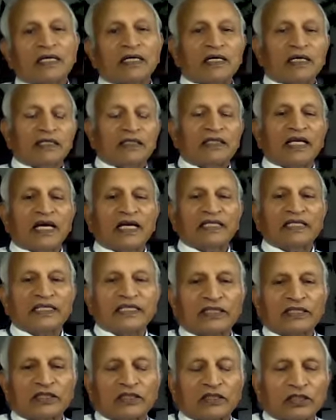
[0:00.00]
that
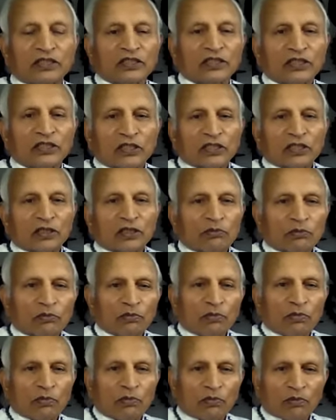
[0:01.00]
is
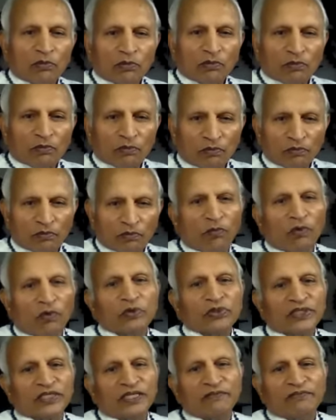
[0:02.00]

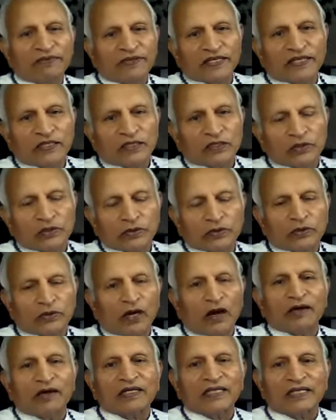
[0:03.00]
most difficult to
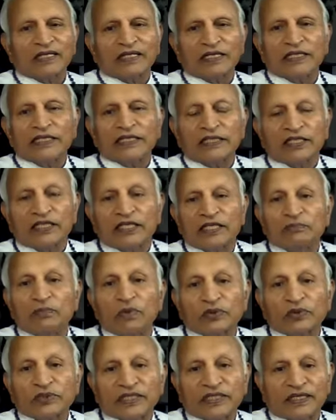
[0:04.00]
conquer is
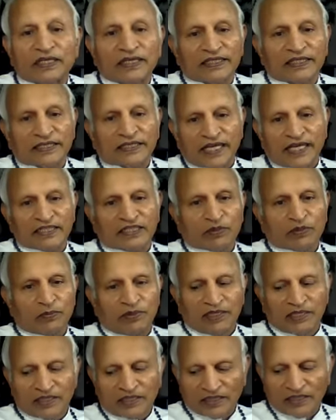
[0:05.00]
emotional
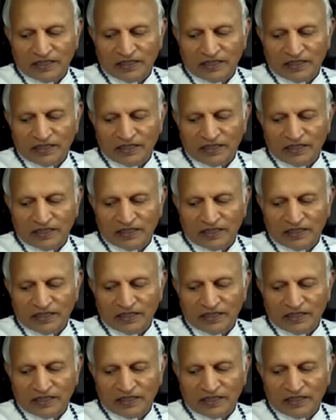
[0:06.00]
attachment.